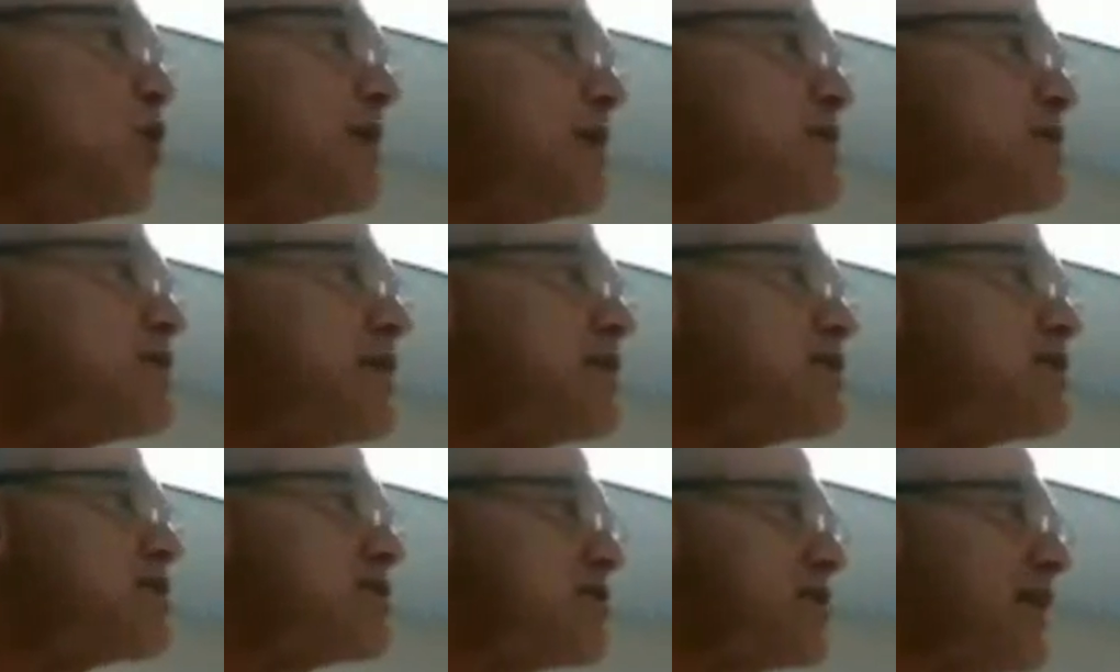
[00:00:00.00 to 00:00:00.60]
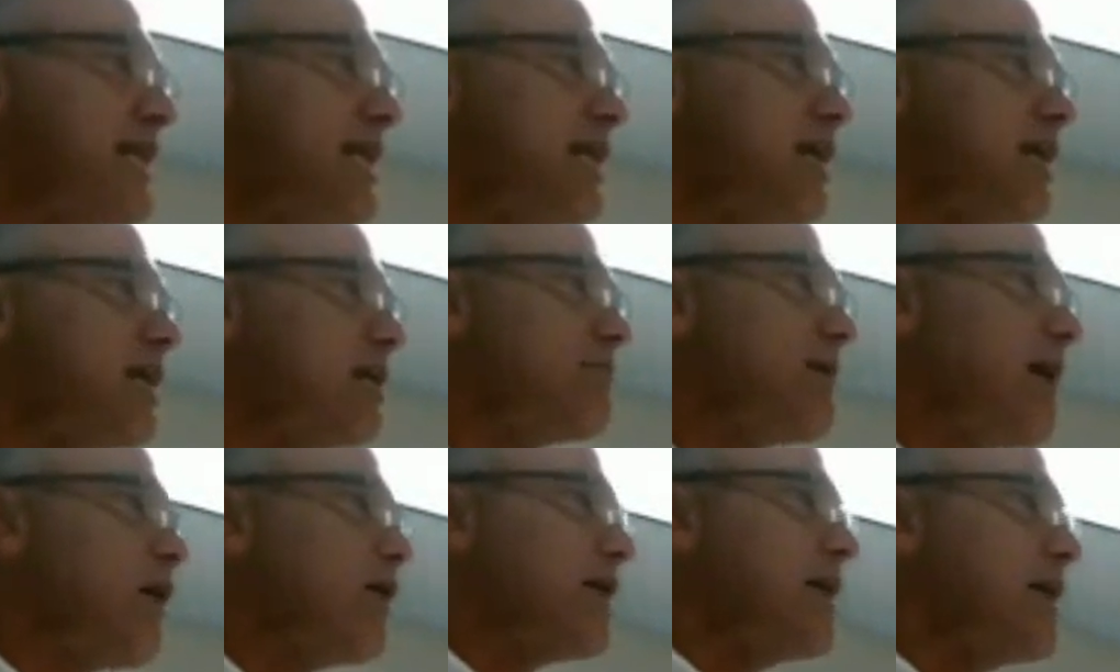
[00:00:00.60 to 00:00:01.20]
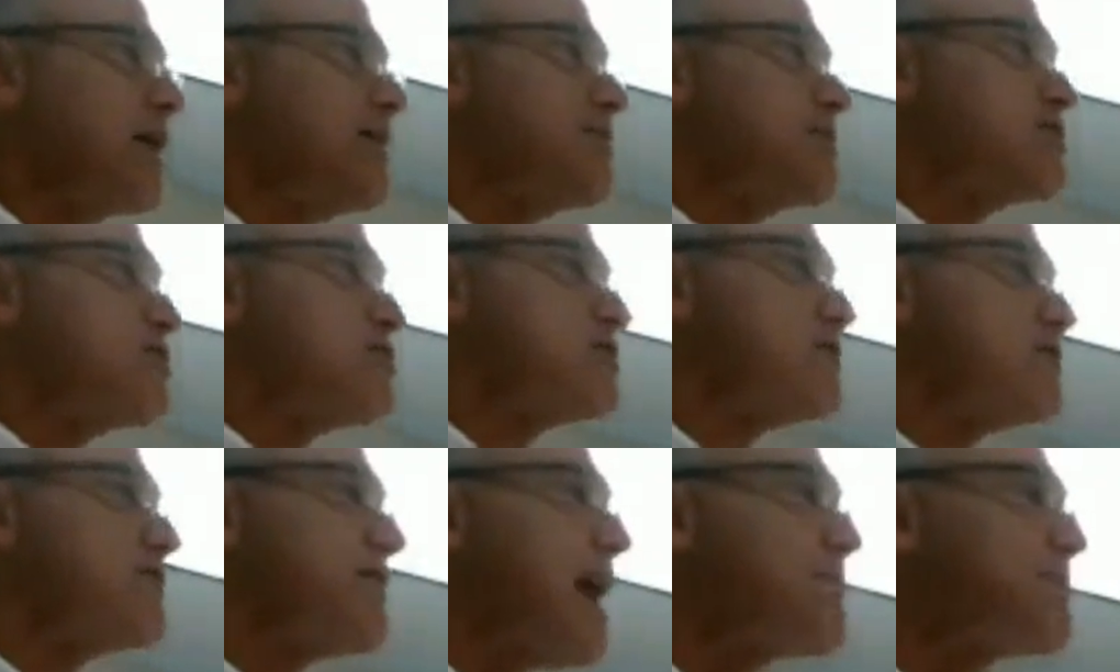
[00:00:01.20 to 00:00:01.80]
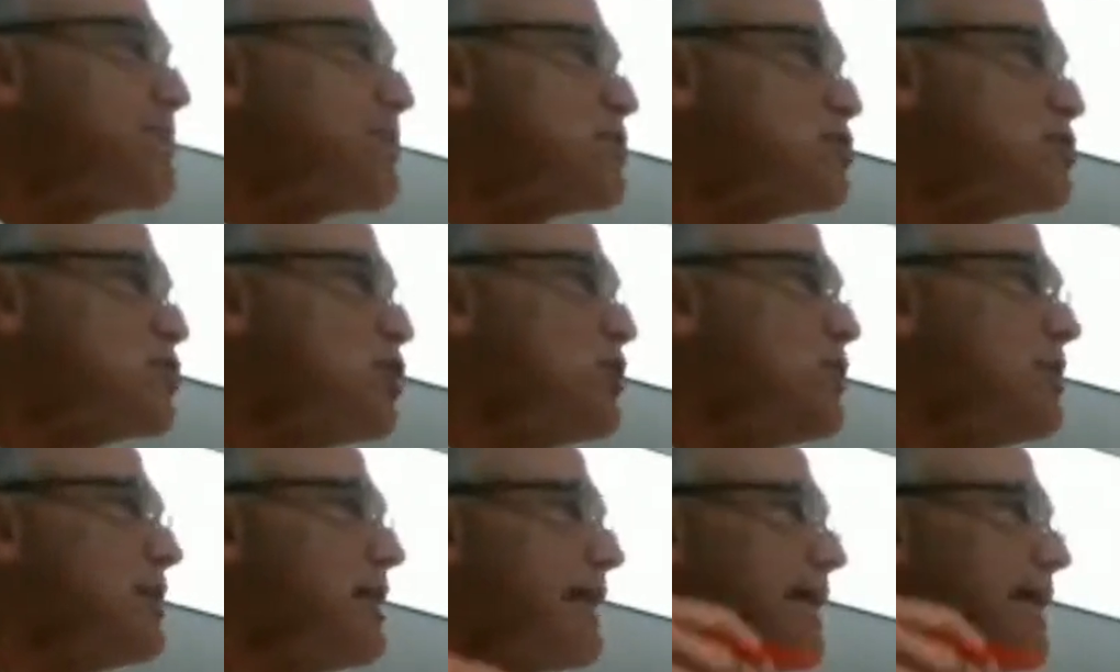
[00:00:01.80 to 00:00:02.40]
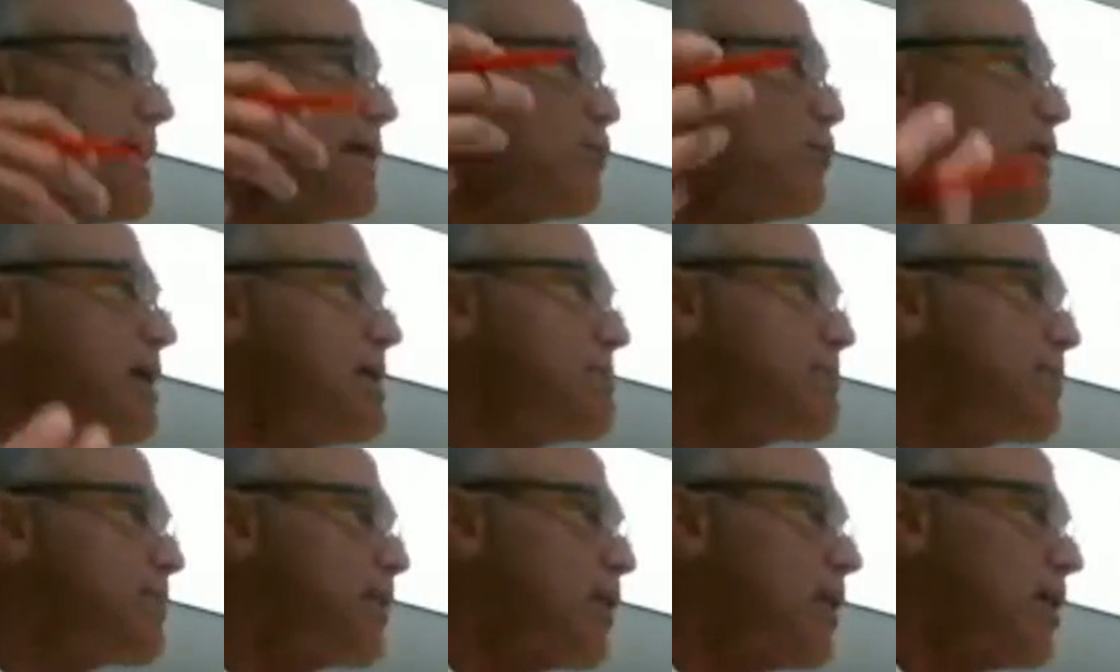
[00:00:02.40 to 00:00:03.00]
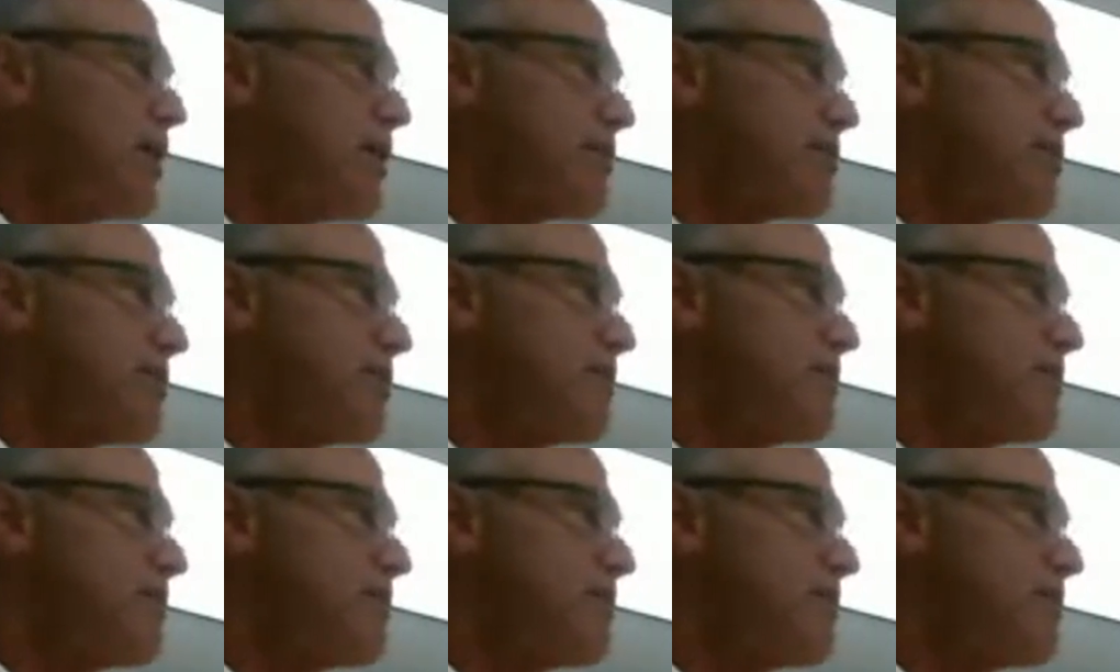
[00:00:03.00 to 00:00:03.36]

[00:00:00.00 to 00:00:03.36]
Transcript: and she's thinking about images of opportunity and rebirth.